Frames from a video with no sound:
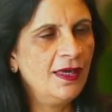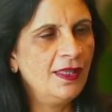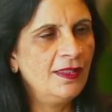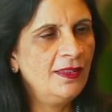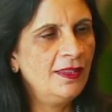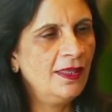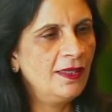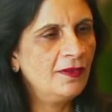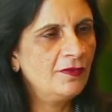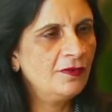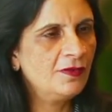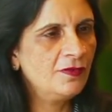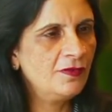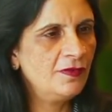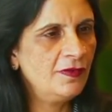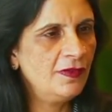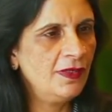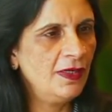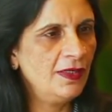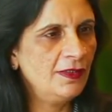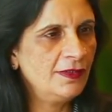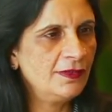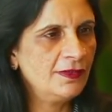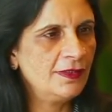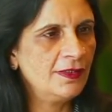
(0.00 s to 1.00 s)
And that was
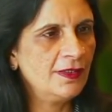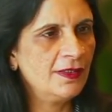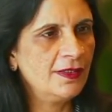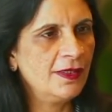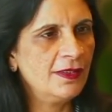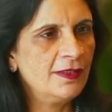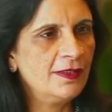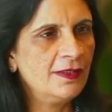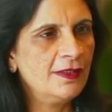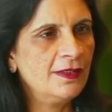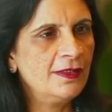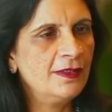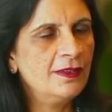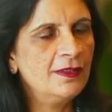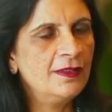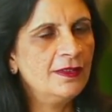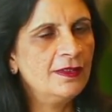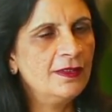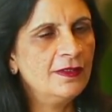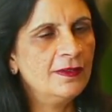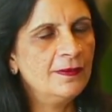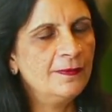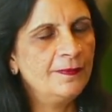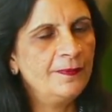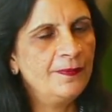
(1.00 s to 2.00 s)
fantastic. I think
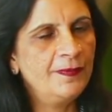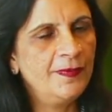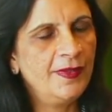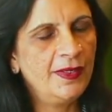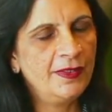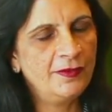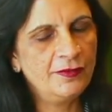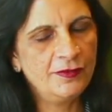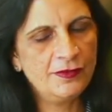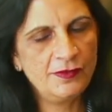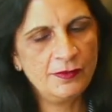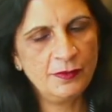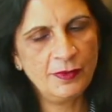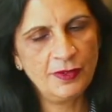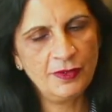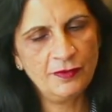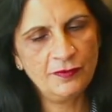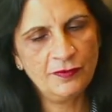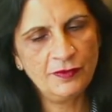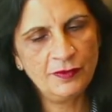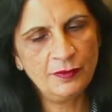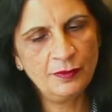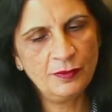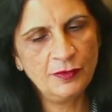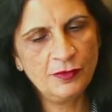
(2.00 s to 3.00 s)
that was one
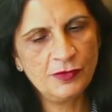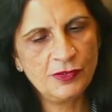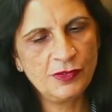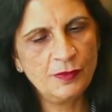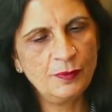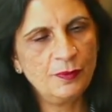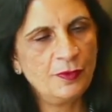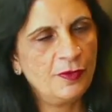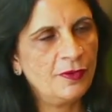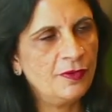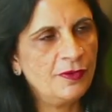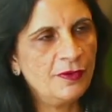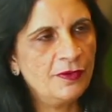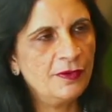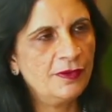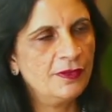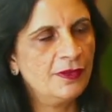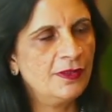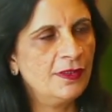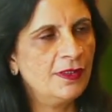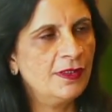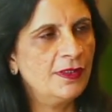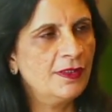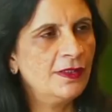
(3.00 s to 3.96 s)
of the most important